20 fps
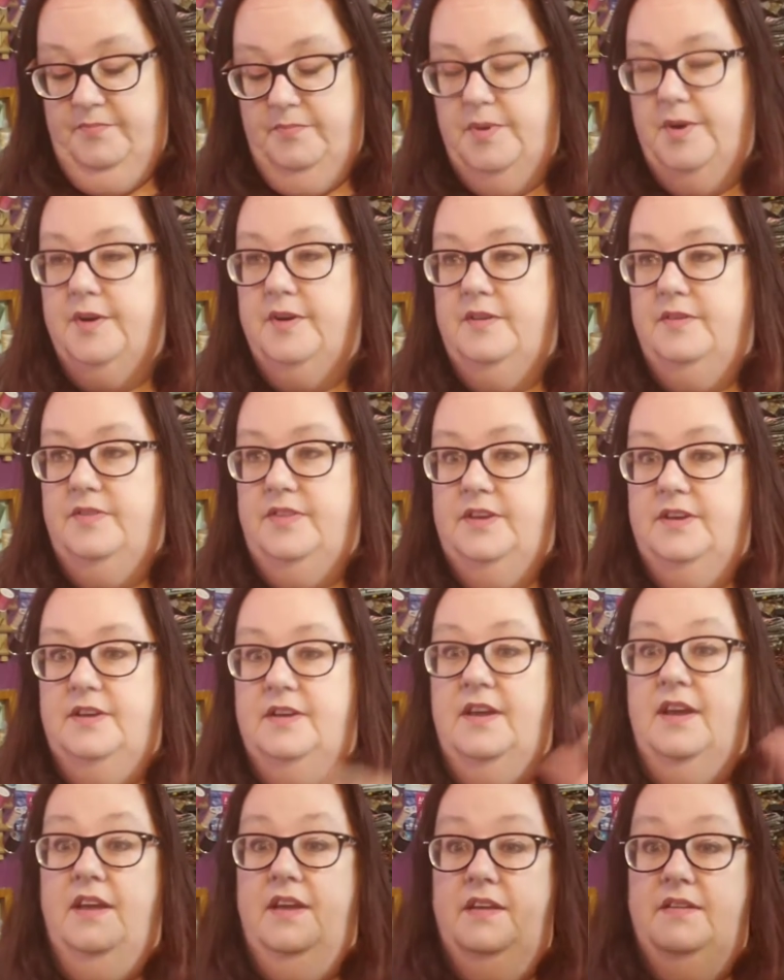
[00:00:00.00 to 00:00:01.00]
part of
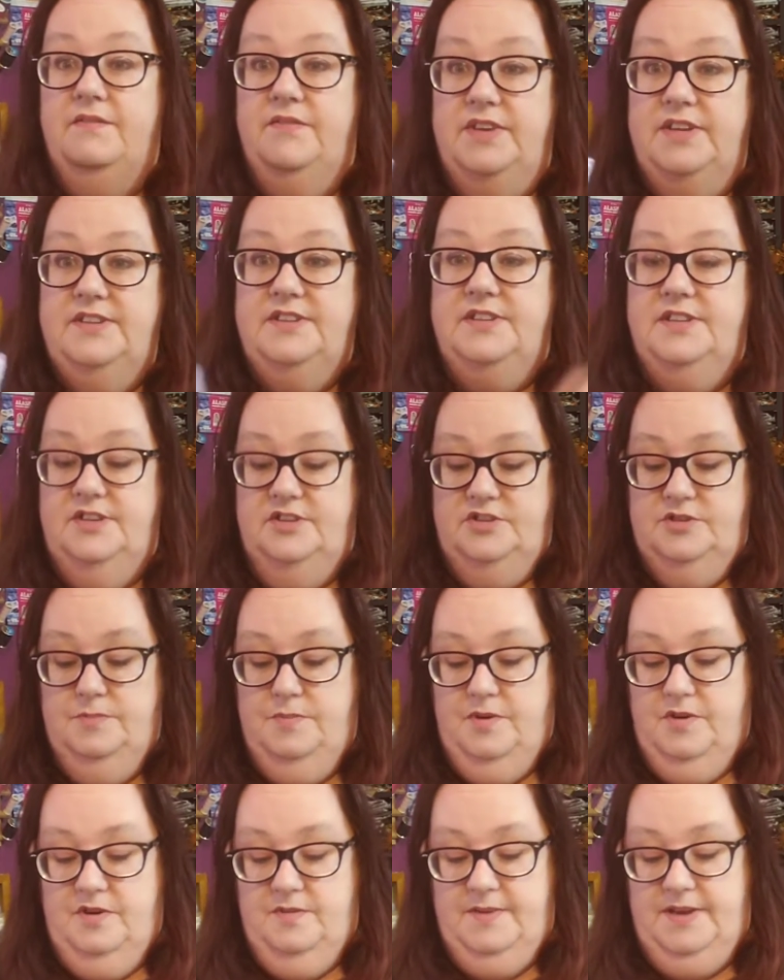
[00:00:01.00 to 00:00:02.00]
the vintage
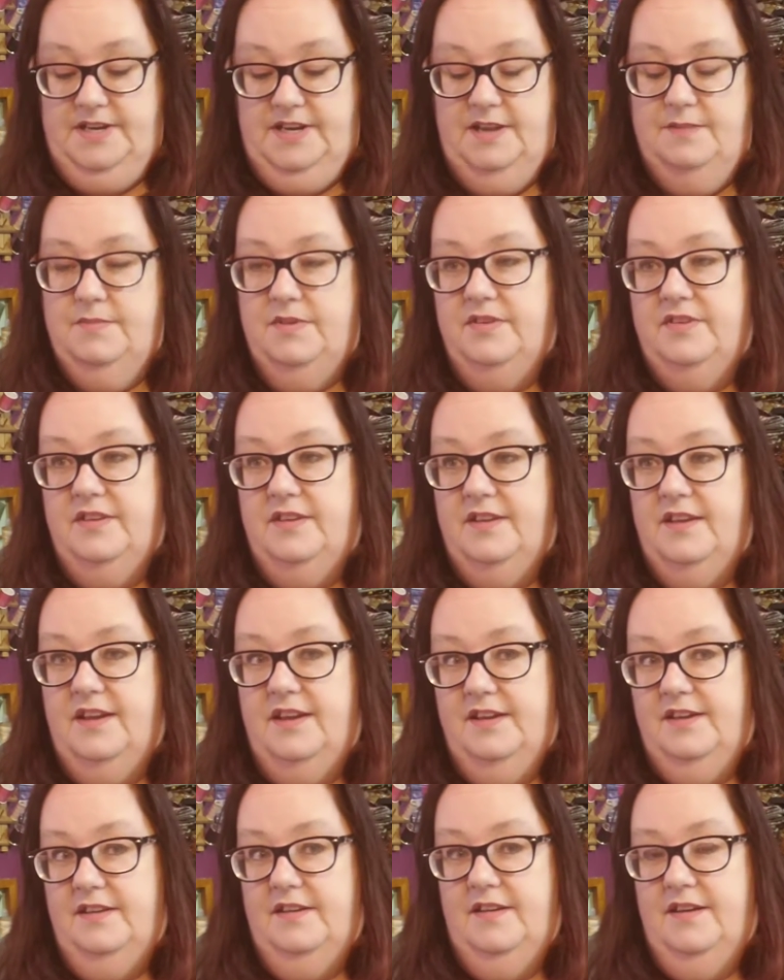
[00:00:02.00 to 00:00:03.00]
part of my name is
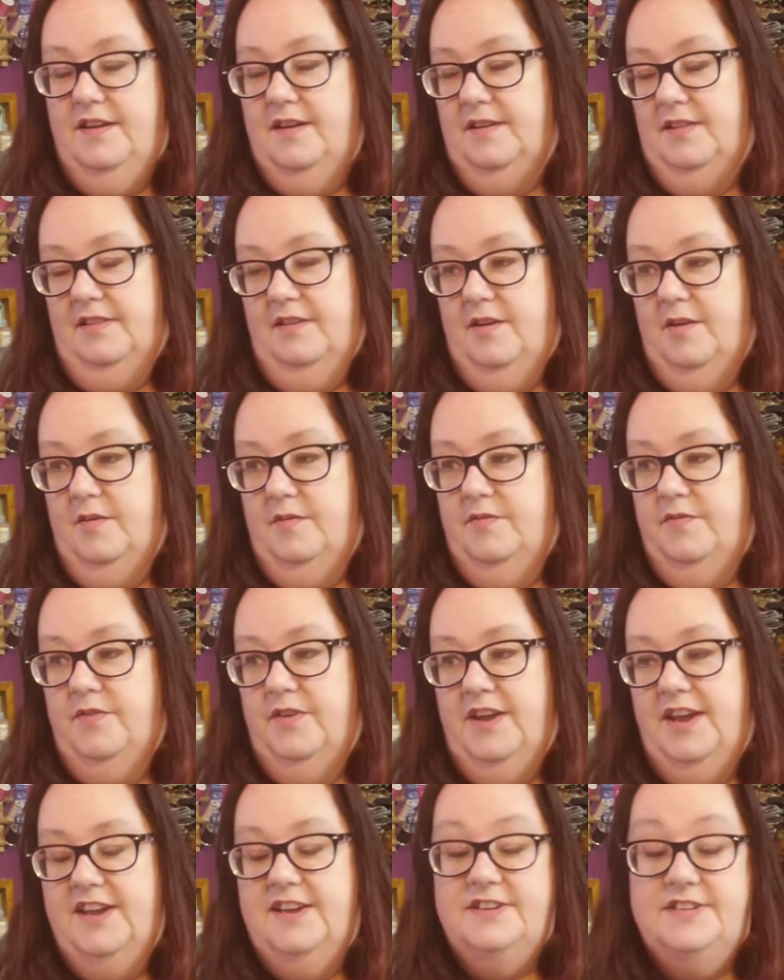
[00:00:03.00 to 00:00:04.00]
I love
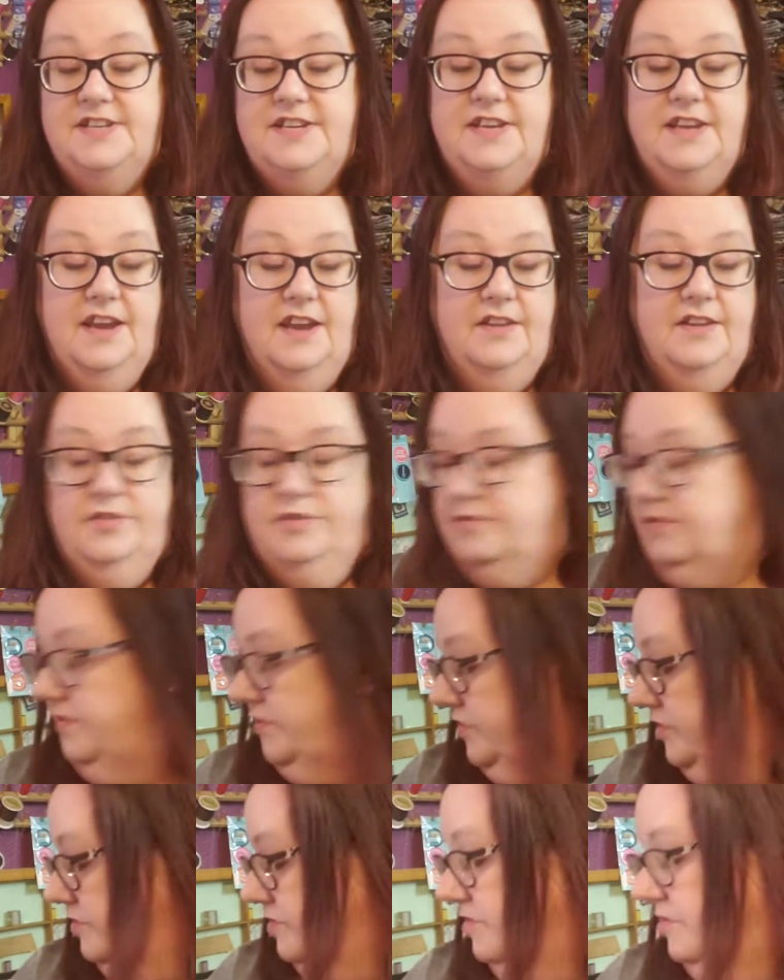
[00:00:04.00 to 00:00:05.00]
antique and
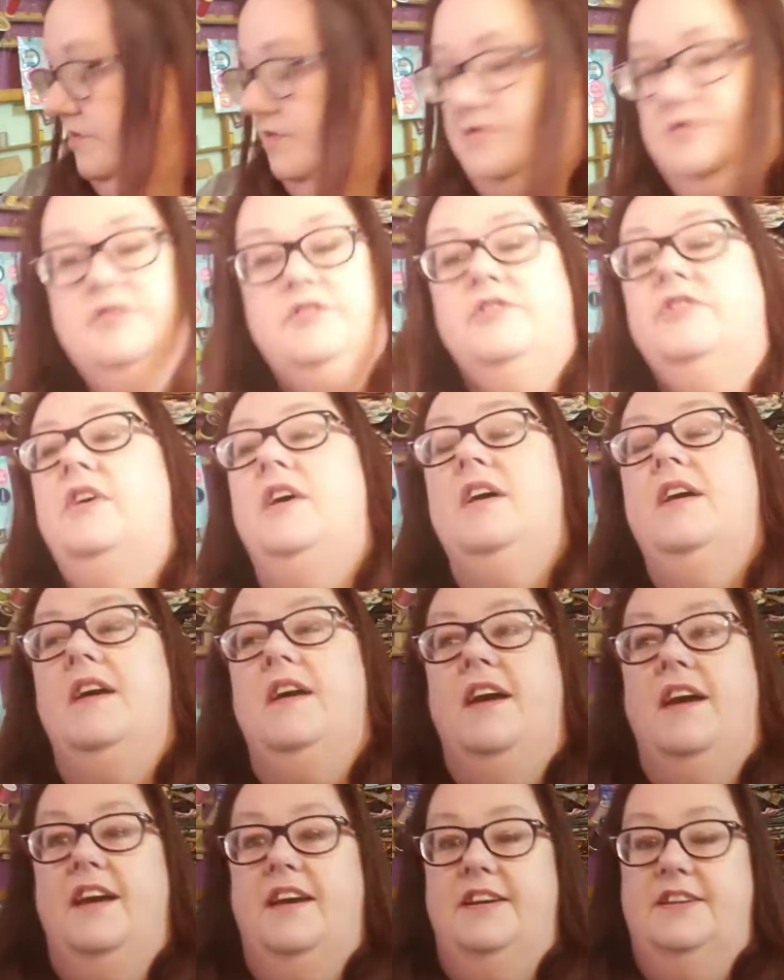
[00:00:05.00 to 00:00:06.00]
thrift stores
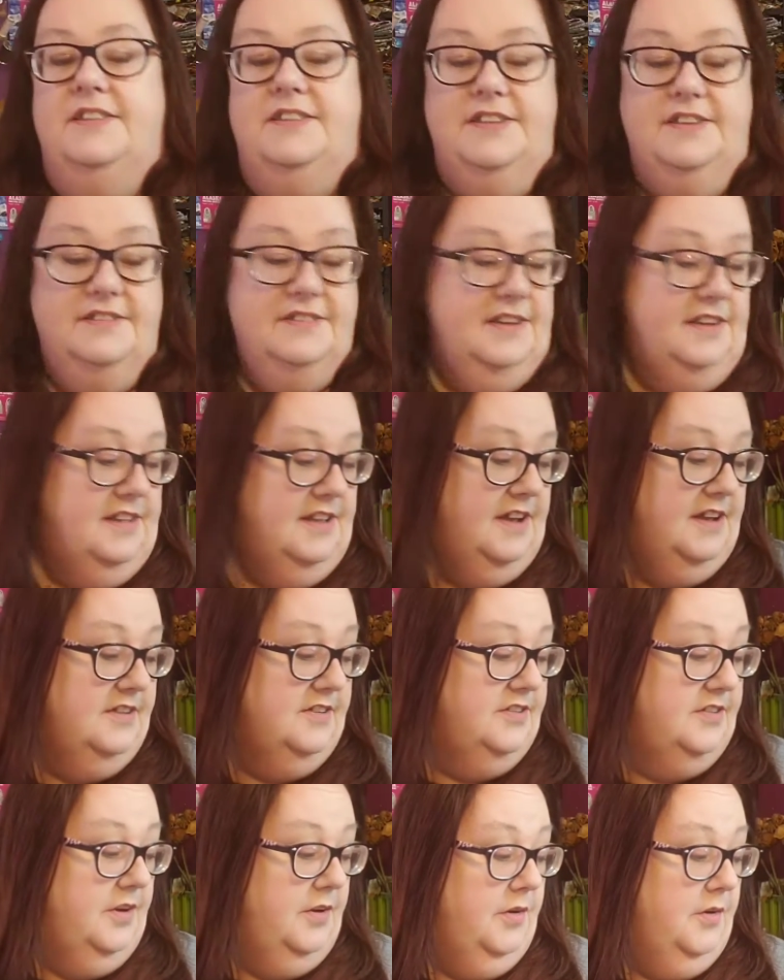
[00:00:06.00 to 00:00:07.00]
and things like
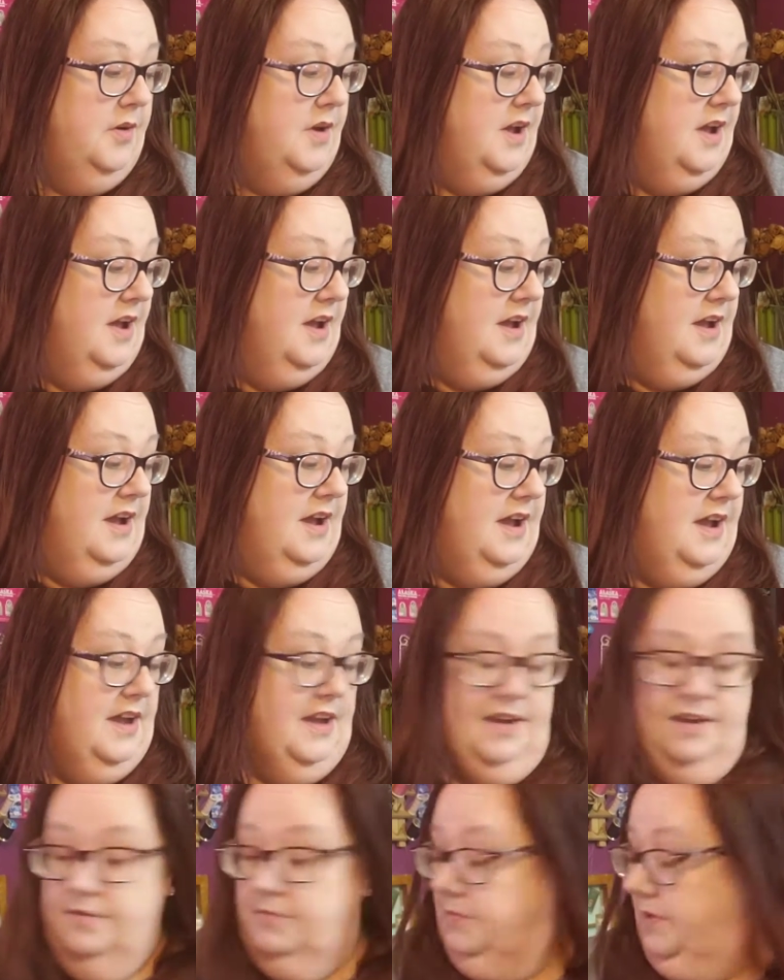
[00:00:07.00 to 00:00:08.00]
that. So
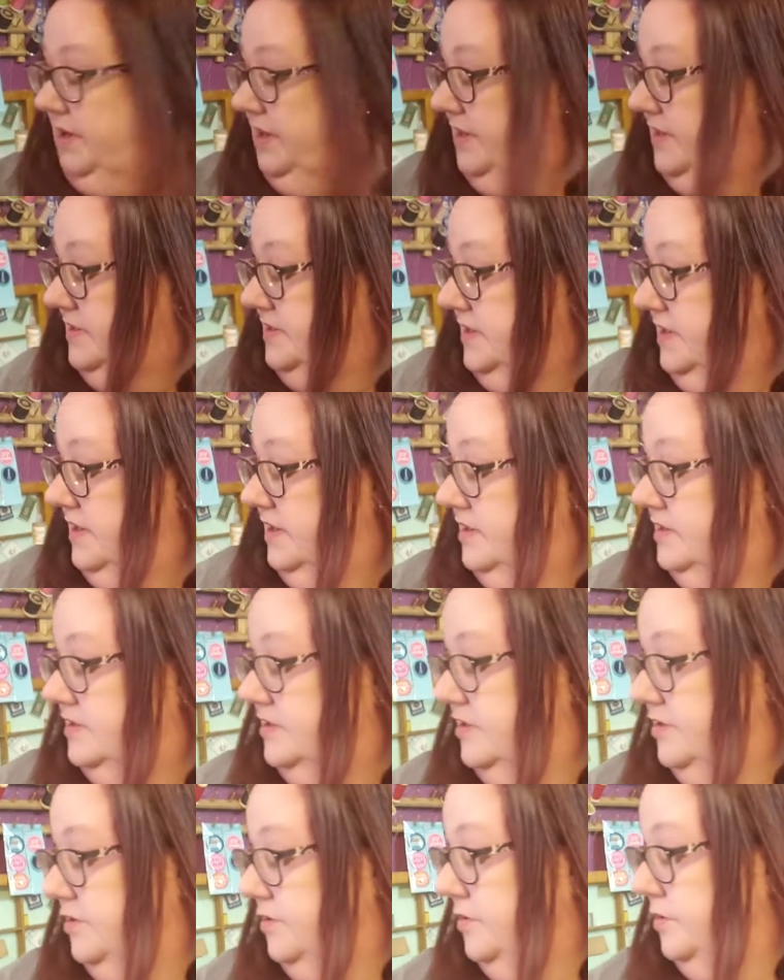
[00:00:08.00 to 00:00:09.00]
I went
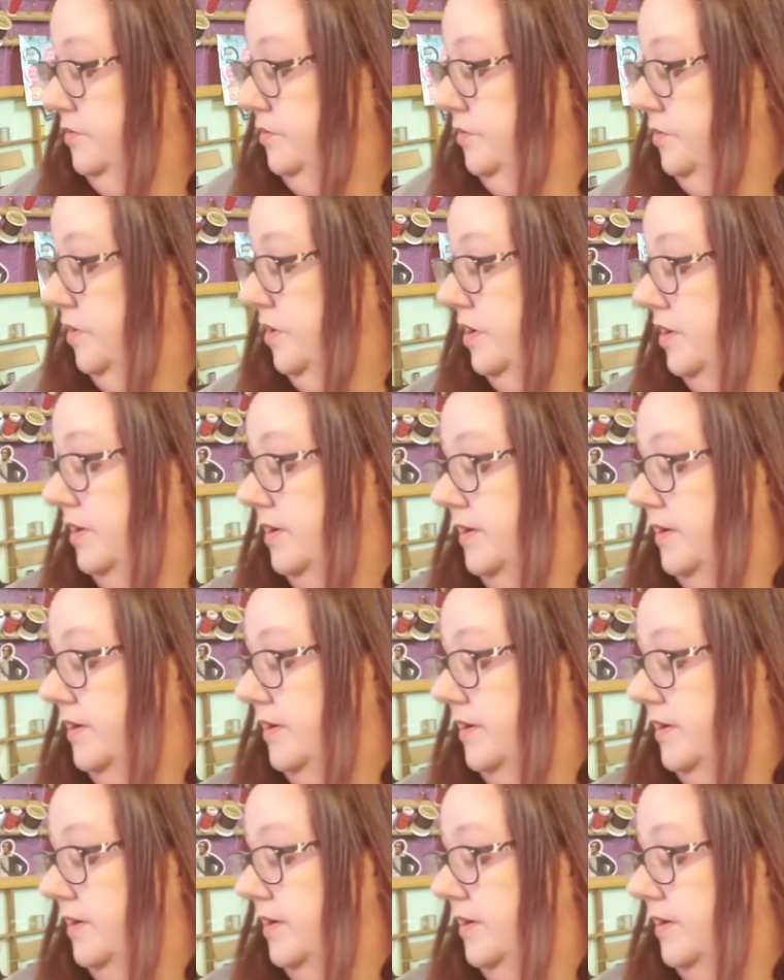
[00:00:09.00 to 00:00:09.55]
to